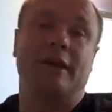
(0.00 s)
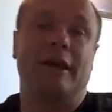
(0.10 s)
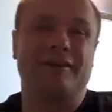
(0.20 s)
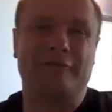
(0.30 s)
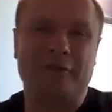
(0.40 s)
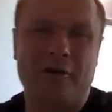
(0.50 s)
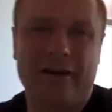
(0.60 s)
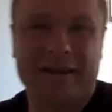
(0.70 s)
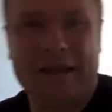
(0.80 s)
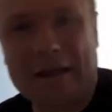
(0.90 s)
a different
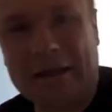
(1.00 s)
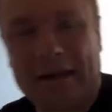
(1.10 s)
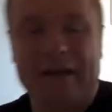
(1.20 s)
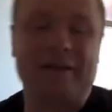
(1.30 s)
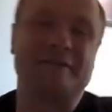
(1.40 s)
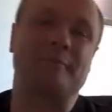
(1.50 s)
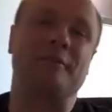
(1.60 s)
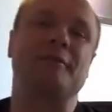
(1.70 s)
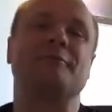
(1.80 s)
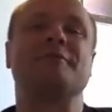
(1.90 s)
kind of geek,
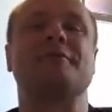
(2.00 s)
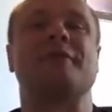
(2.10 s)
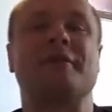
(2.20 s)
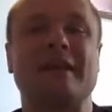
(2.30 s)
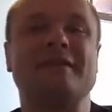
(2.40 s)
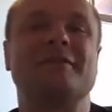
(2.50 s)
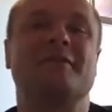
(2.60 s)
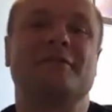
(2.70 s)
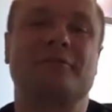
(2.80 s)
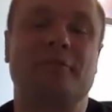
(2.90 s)
someone that was
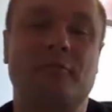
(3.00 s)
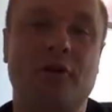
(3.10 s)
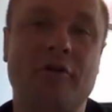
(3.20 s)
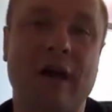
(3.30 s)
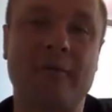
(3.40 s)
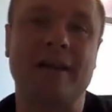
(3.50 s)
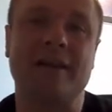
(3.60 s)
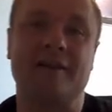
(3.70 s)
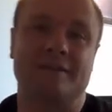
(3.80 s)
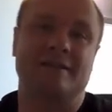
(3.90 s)
into sort of programming
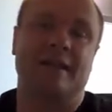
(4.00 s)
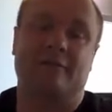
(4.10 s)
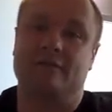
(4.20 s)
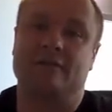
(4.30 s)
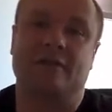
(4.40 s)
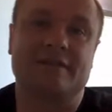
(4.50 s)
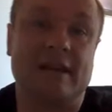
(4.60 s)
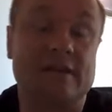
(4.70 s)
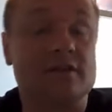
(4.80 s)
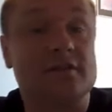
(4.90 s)
and understanding
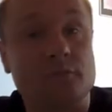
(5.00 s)
visualizations,